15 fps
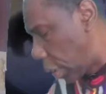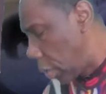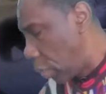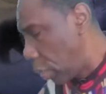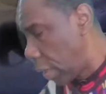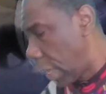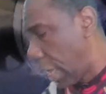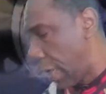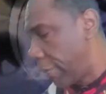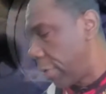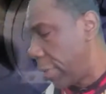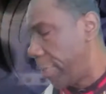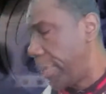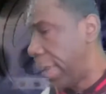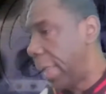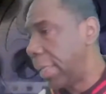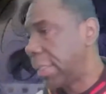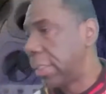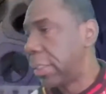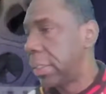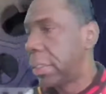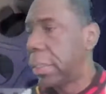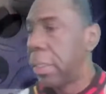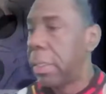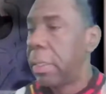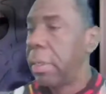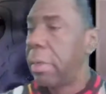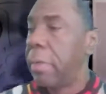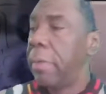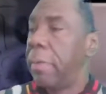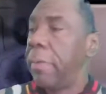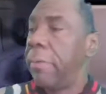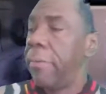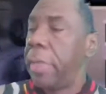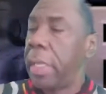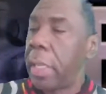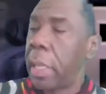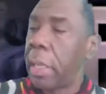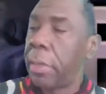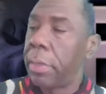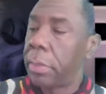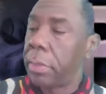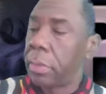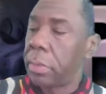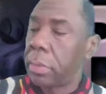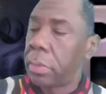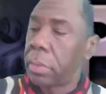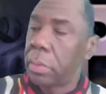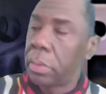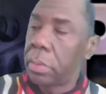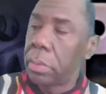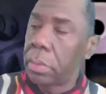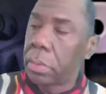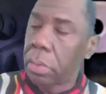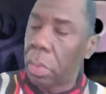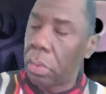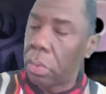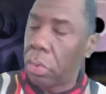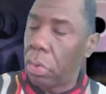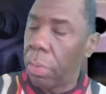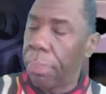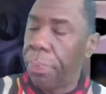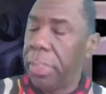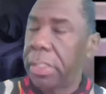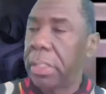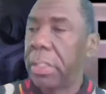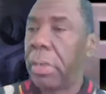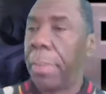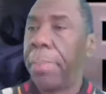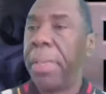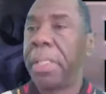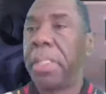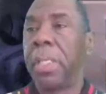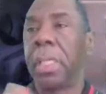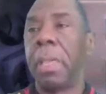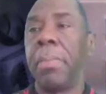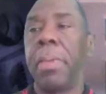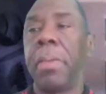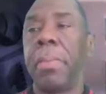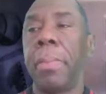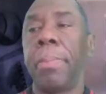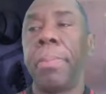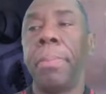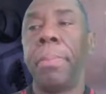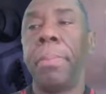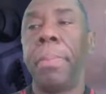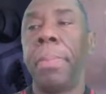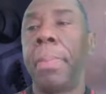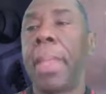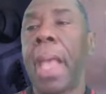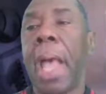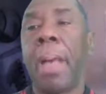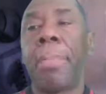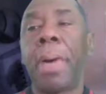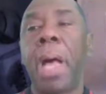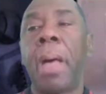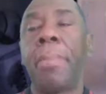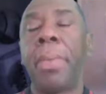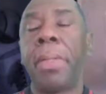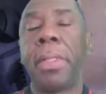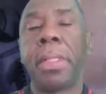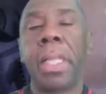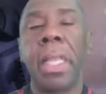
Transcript: and you can have your best video. So your picture can be eye popping.